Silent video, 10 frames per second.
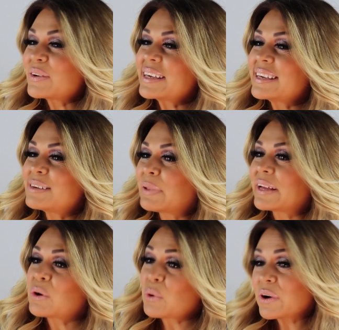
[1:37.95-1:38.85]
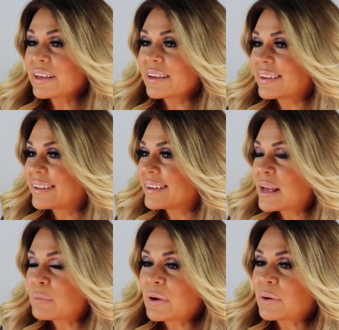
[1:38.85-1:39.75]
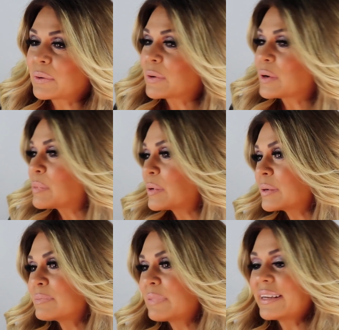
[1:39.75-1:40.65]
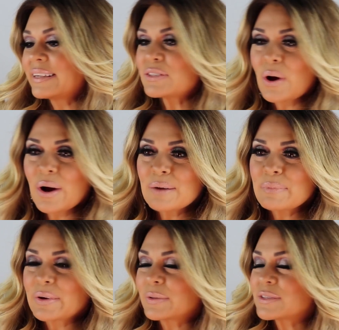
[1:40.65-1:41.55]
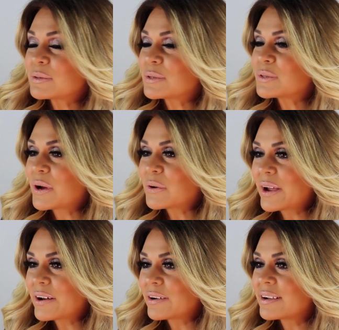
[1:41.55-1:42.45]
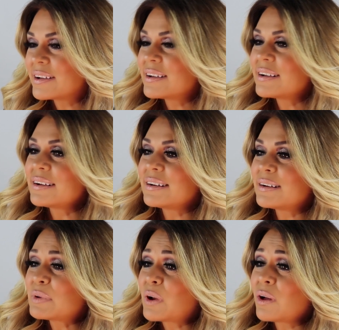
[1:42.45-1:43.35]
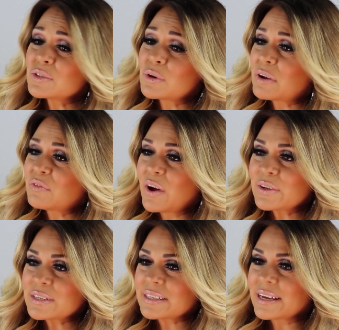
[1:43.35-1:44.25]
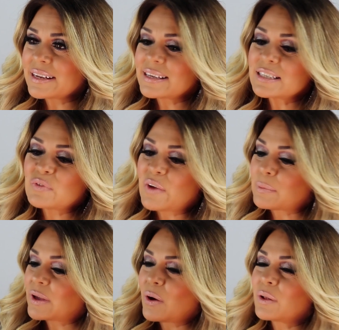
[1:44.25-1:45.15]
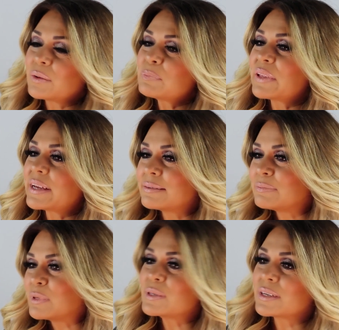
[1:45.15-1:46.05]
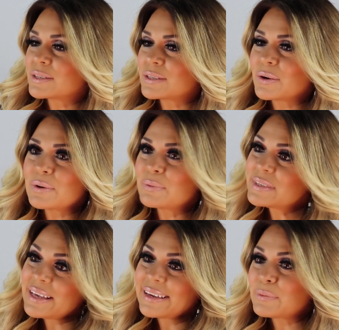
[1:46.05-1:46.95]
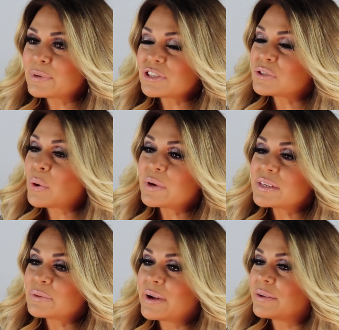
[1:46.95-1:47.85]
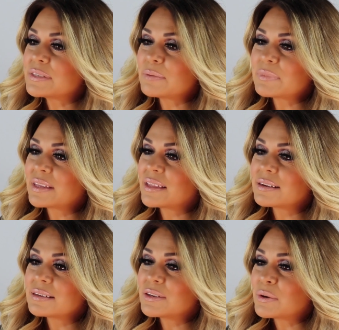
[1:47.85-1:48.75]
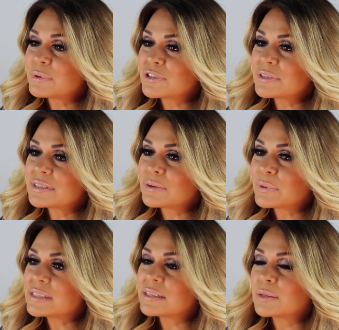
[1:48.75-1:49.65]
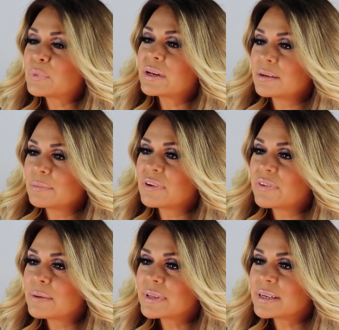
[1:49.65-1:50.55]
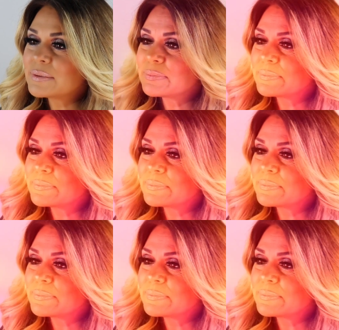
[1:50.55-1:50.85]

He played accordion, and my uncle Herbert played guitar. My uncle Joe's a songwriter. And also on my father's side, his family all played music. So it was just always around, something that, was just always celebrated in my family.